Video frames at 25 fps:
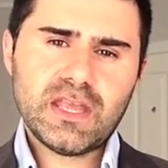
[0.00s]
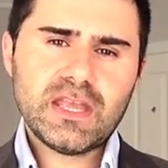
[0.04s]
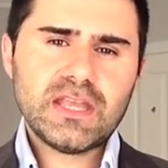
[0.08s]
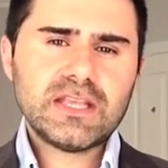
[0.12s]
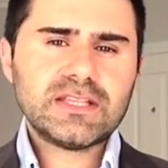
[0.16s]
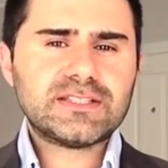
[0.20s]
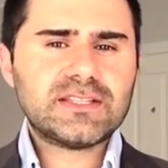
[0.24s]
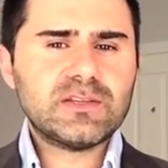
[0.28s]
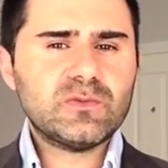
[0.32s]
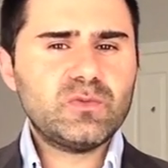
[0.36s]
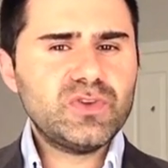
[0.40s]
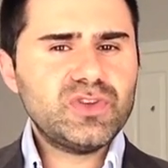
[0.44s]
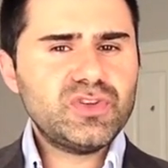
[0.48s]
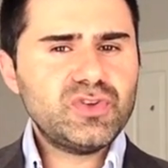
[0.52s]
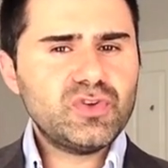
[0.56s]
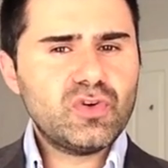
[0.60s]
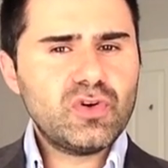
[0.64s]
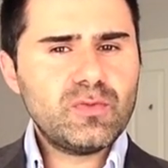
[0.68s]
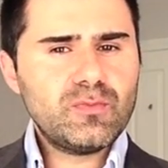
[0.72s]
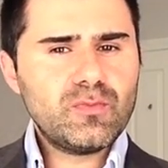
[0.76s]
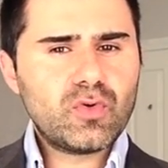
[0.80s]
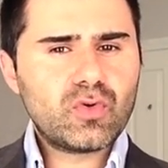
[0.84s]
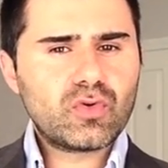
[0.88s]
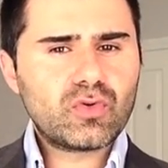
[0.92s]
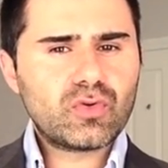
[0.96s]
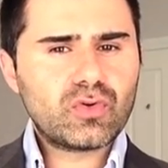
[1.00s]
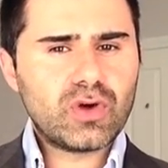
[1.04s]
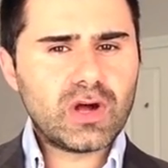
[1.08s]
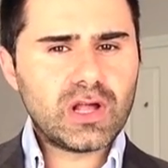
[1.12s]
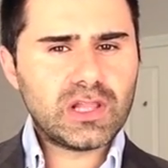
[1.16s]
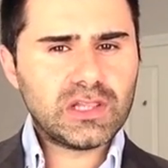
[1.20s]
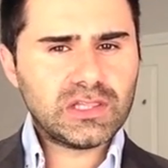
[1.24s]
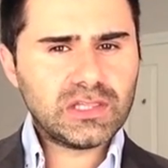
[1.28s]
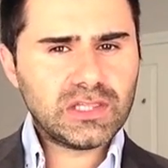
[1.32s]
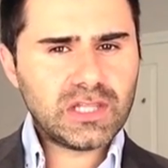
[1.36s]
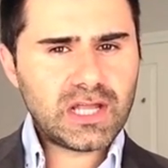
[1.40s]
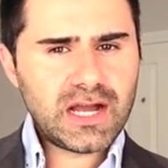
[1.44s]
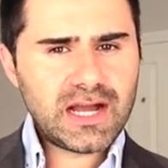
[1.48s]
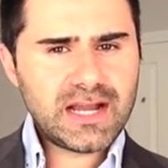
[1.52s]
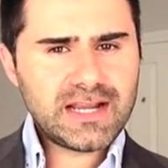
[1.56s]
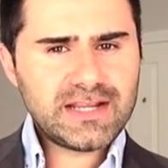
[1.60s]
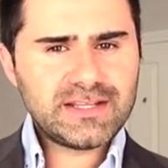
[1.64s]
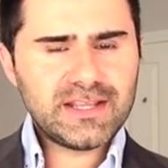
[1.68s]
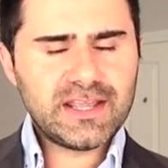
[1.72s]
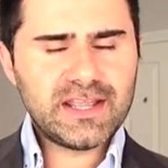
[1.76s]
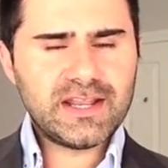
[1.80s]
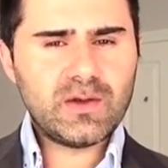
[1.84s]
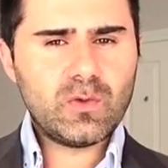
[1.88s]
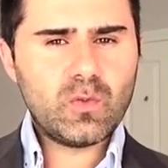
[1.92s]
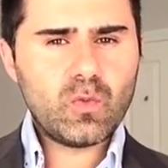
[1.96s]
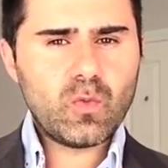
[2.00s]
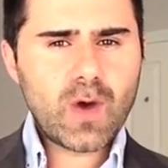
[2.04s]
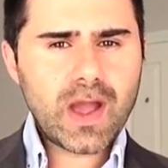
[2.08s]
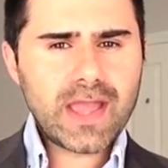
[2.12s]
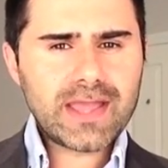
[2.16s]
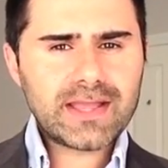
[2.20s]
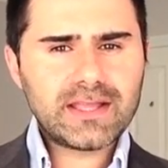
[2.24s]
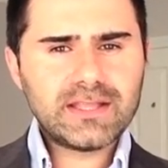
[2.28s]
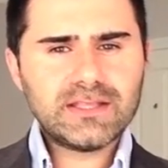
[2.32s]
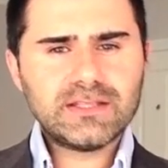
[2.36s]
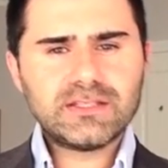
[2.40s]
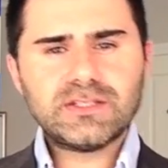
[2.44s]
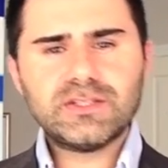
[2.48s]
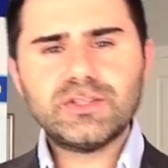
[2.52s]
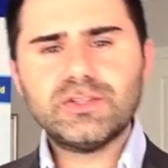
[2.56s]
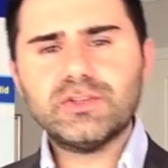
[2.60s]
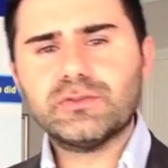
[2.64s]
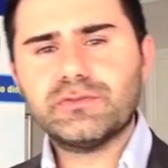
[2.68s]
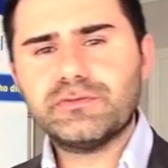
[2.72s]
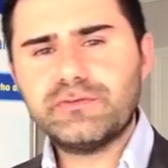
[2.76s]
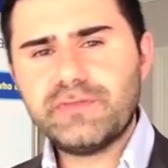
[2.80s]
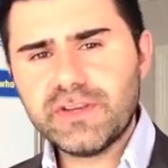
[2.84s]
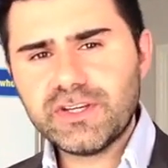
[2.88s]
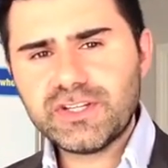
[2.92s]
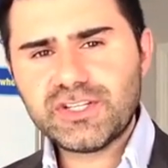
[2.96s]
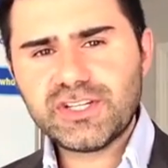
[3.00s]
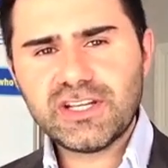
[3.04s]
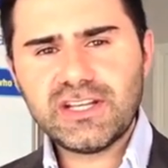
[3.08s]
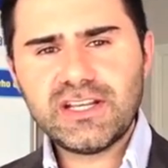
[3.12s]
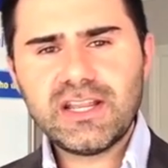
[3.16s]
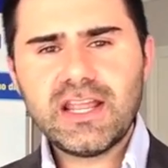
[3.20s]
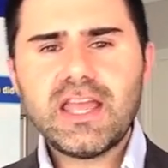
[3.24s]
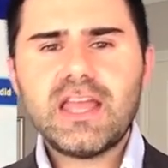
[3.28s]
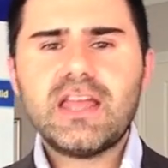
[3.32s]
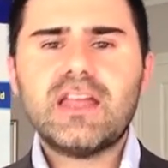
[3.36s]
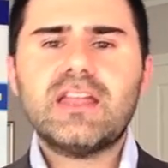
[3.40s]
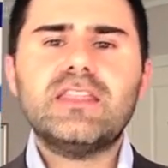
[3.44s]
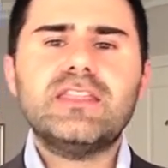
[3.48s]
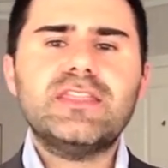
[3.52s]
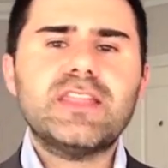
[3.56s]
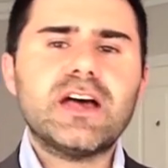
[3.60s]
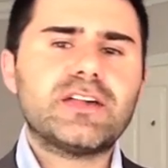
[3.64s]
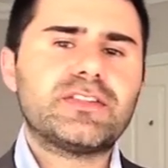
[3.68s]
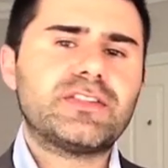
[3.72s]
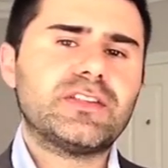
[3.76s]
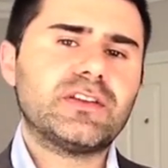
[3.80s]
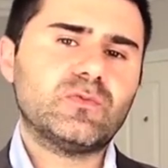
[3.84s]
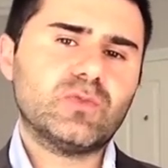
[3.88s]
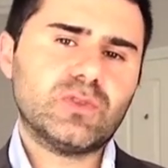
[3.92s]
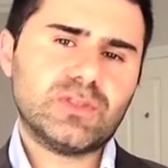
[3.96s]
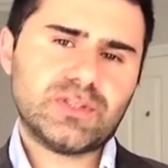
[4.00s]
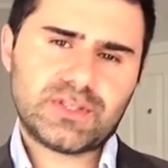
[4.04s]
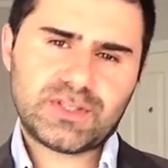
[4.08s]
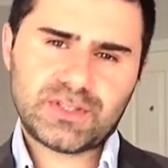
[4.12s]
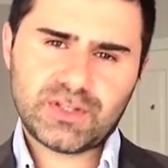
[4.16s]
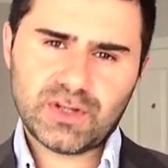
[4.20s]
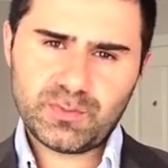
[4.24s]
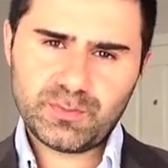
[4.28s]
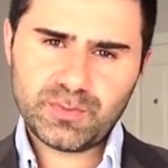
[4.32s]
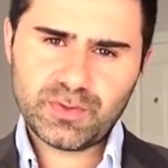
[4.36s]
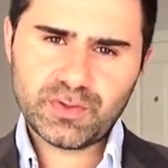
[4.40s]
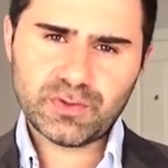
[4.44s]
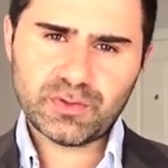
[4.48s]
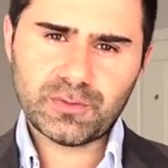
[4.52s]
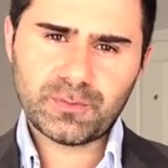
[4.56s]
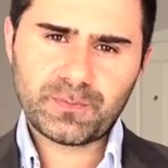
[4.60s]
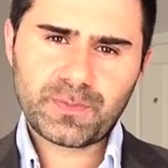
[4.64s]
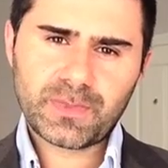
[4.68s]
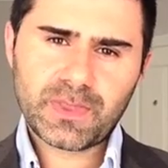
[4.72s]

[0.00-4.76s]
So when you're more aligned and awakened to your vision, nothing will stop you.